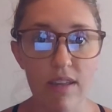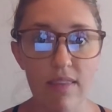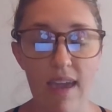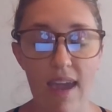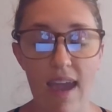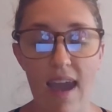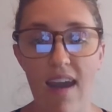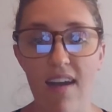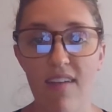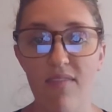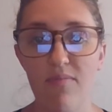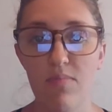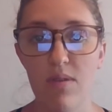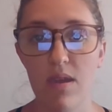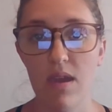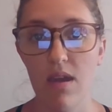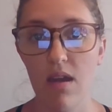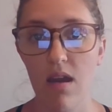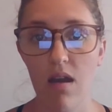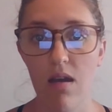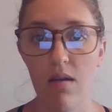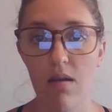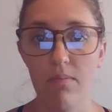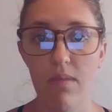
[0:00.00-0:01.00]
they have
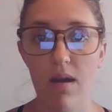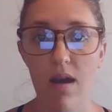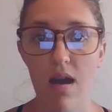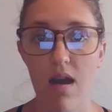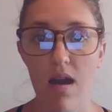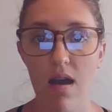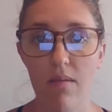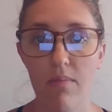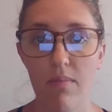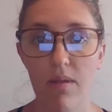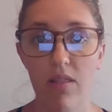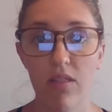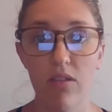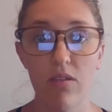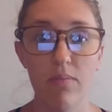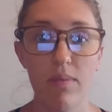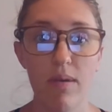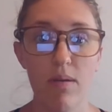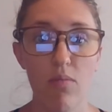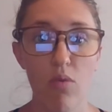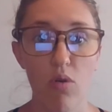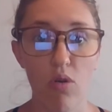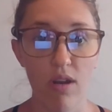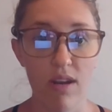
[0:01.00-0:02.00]
become a little
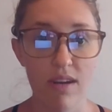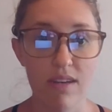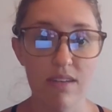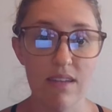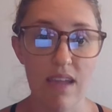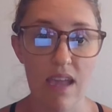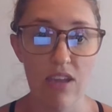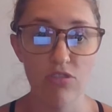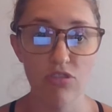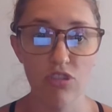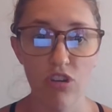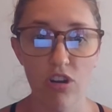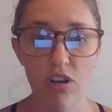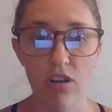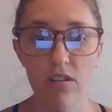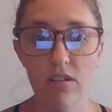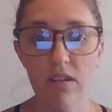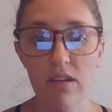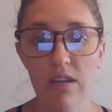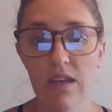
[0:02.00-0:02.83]
bit more endangered.